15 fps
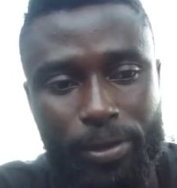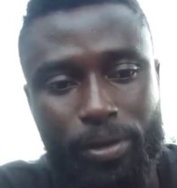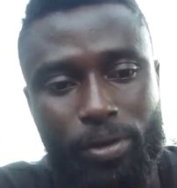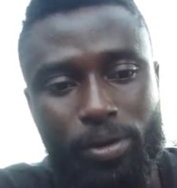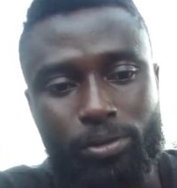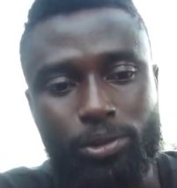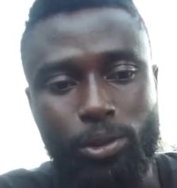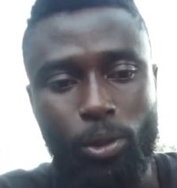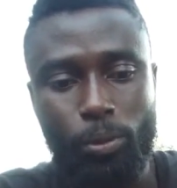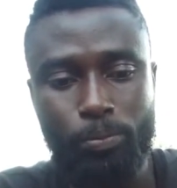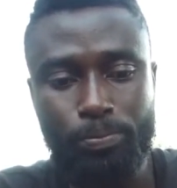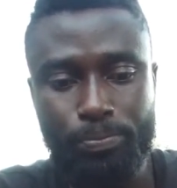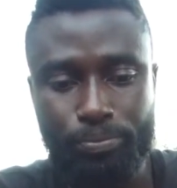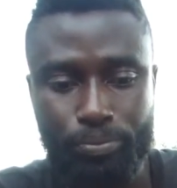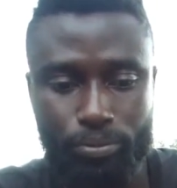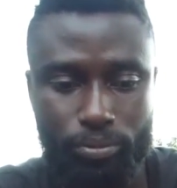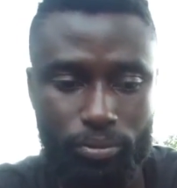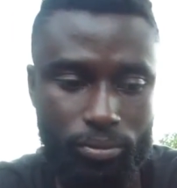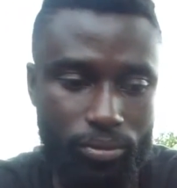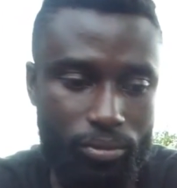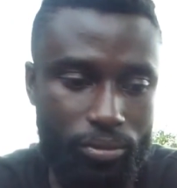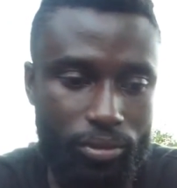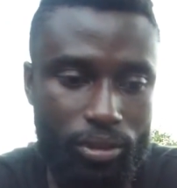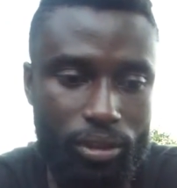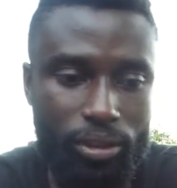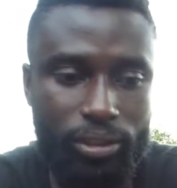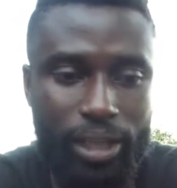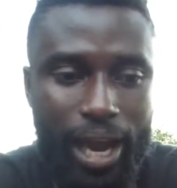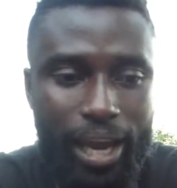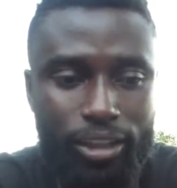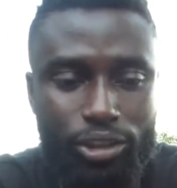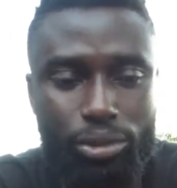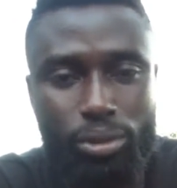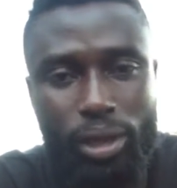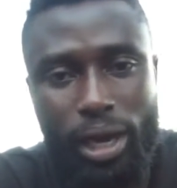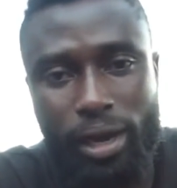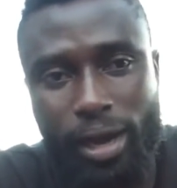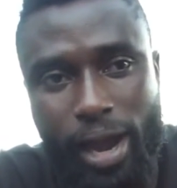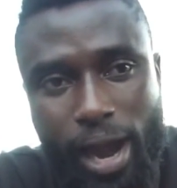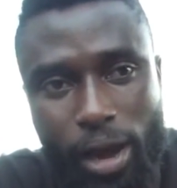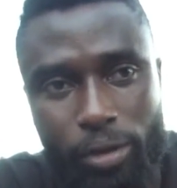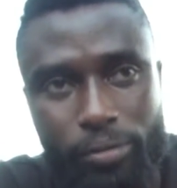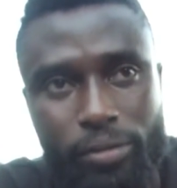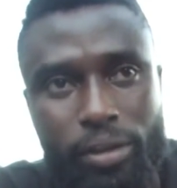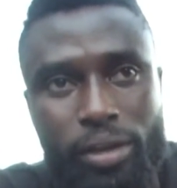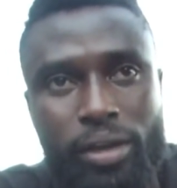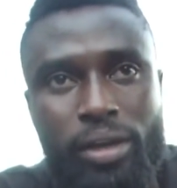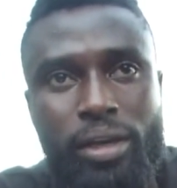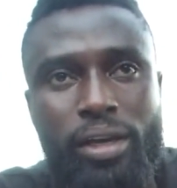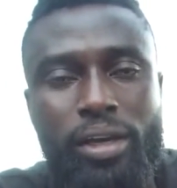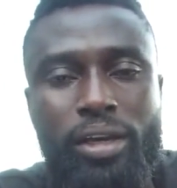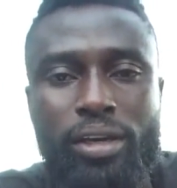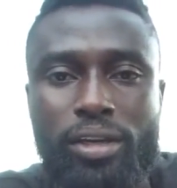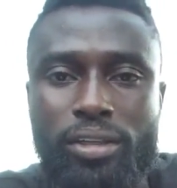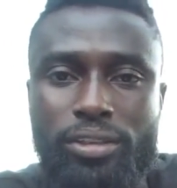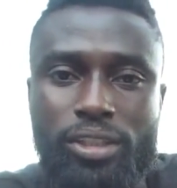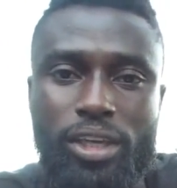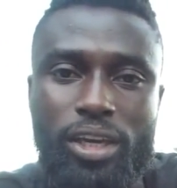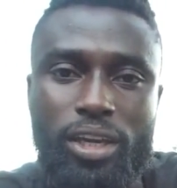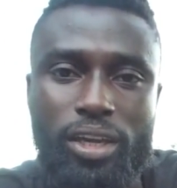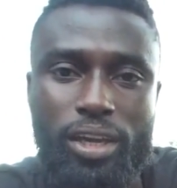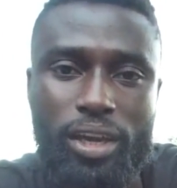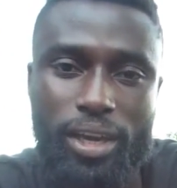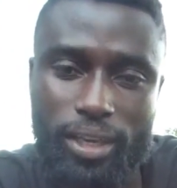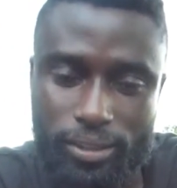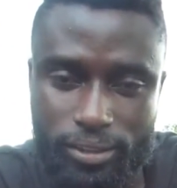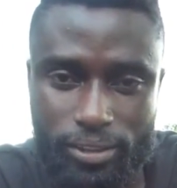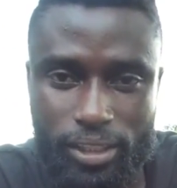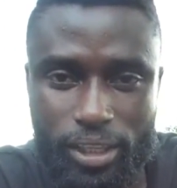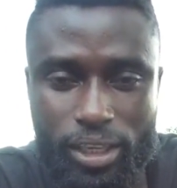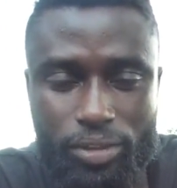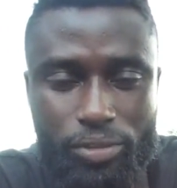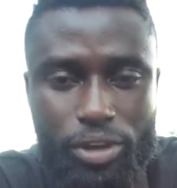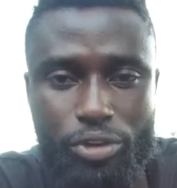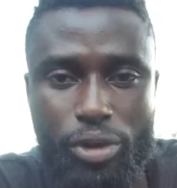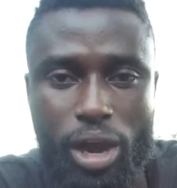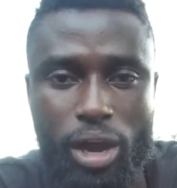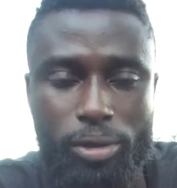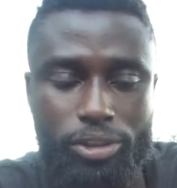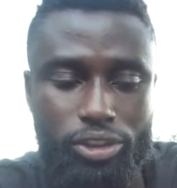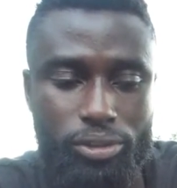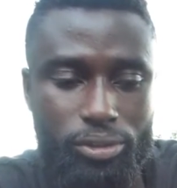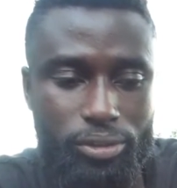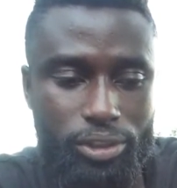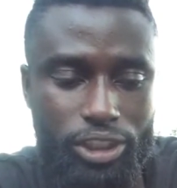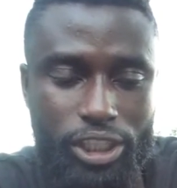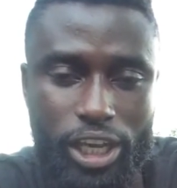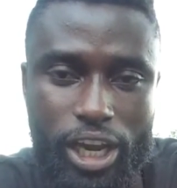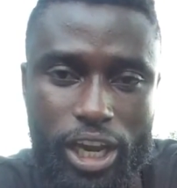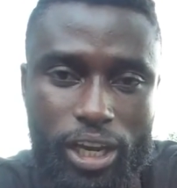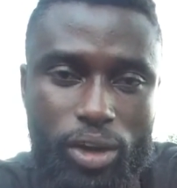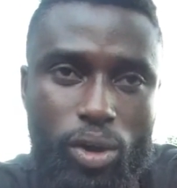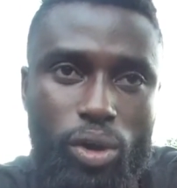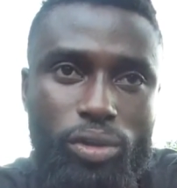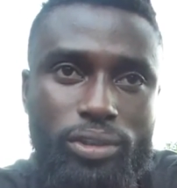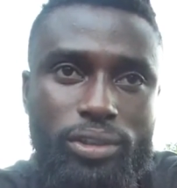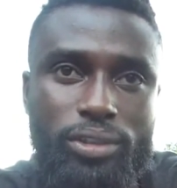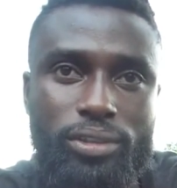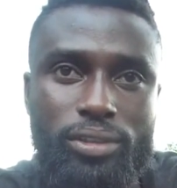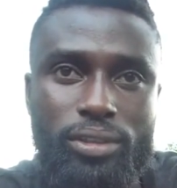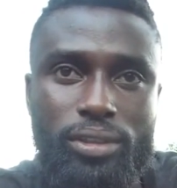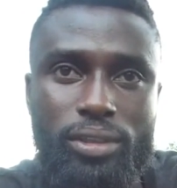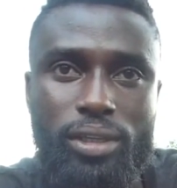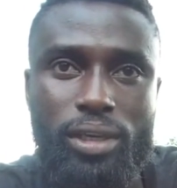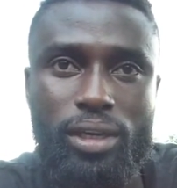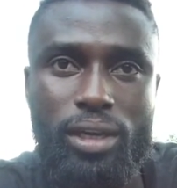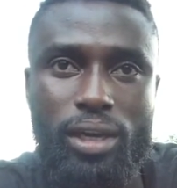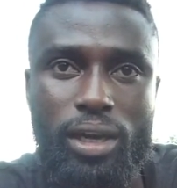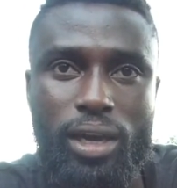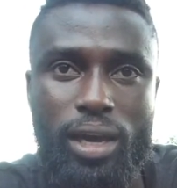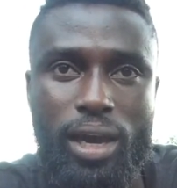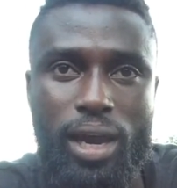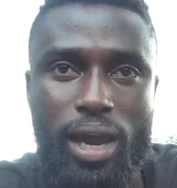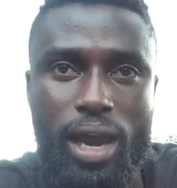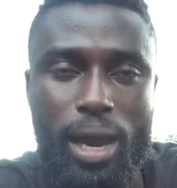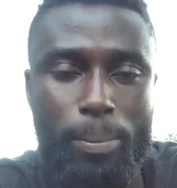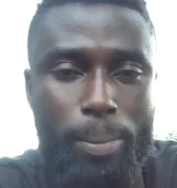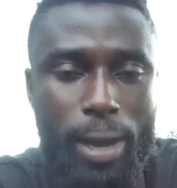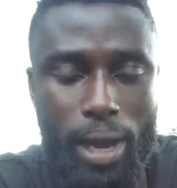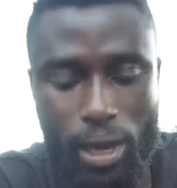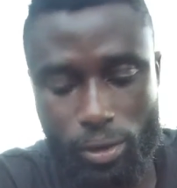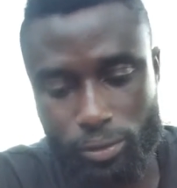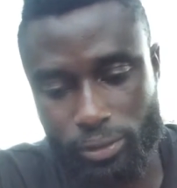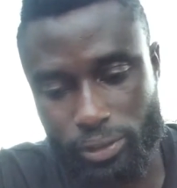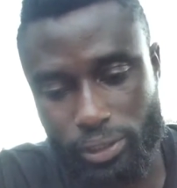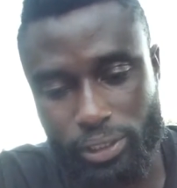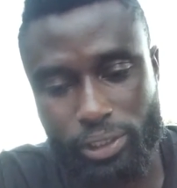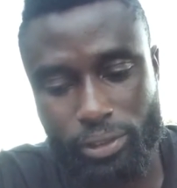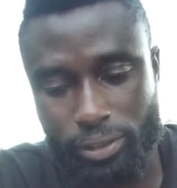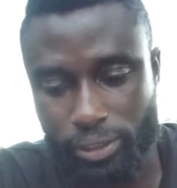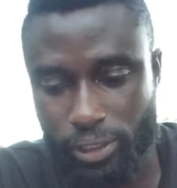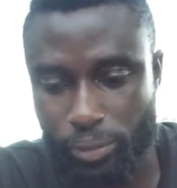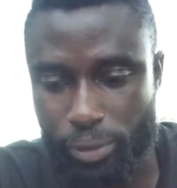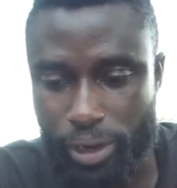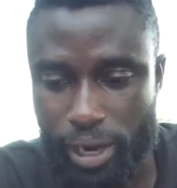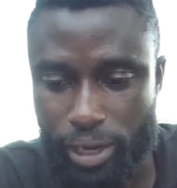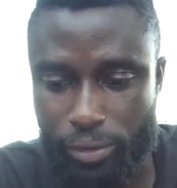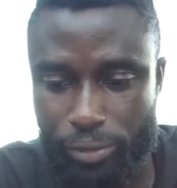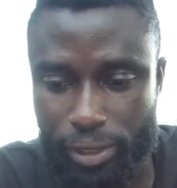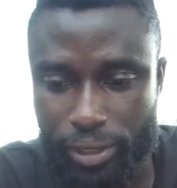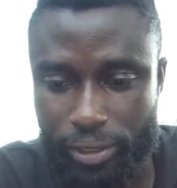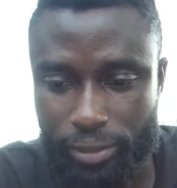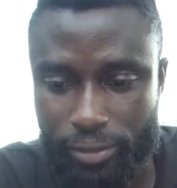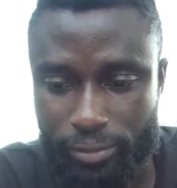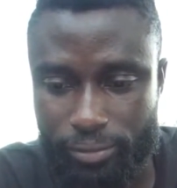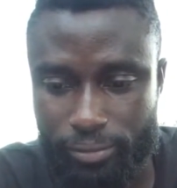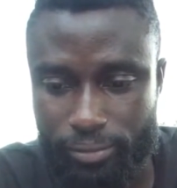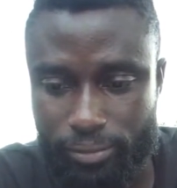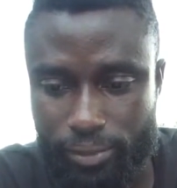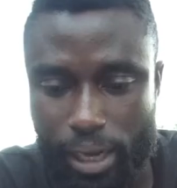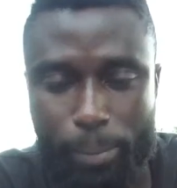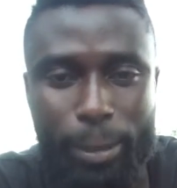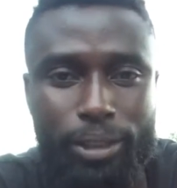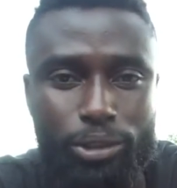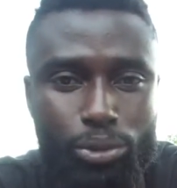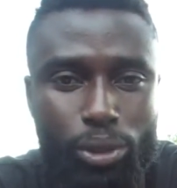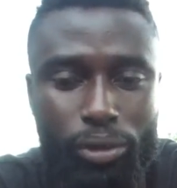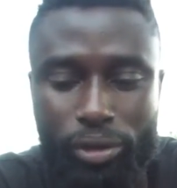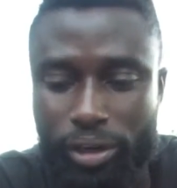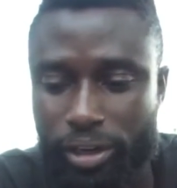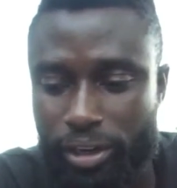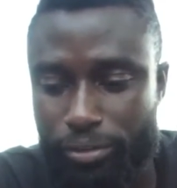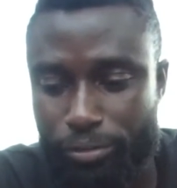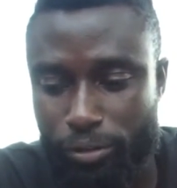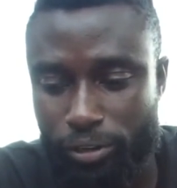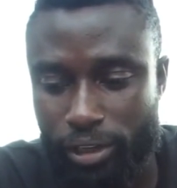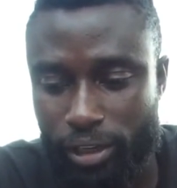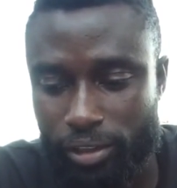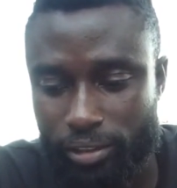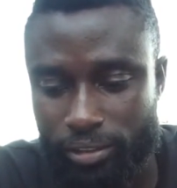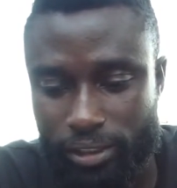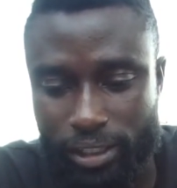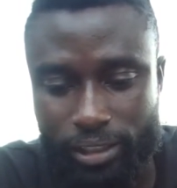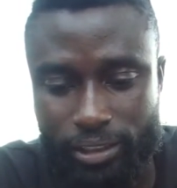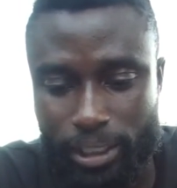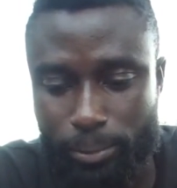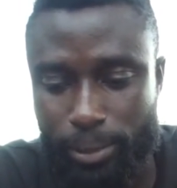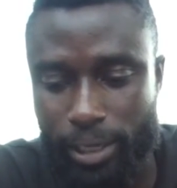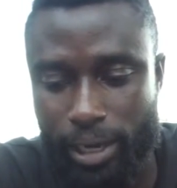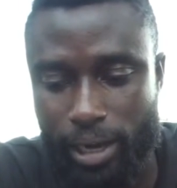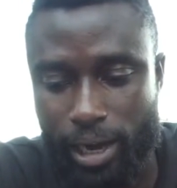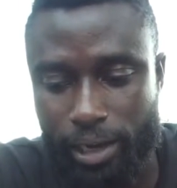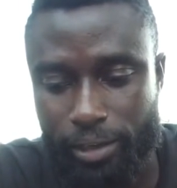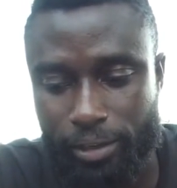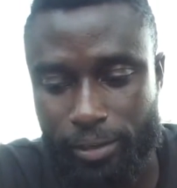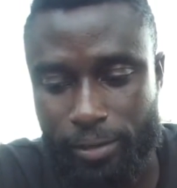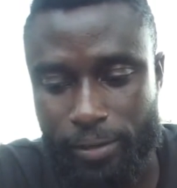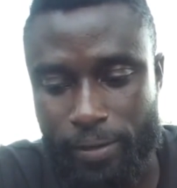you know. So that into account, each each individual chair costs about 300, about 284 dollars at the time that I got it